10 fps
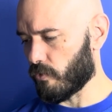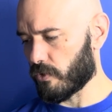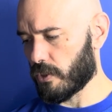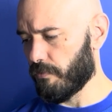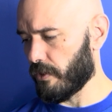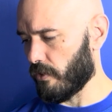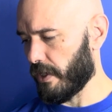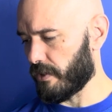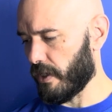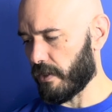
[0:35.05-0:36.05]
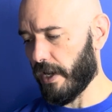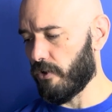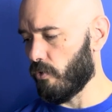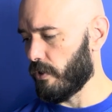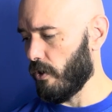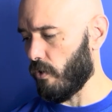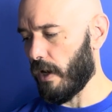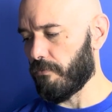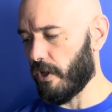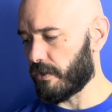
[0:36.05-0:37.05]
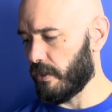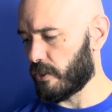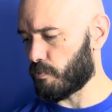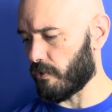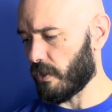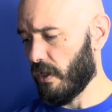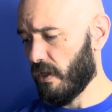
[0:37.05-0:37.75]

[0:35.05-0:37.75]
or something like that. I don't know. I'm not an expert.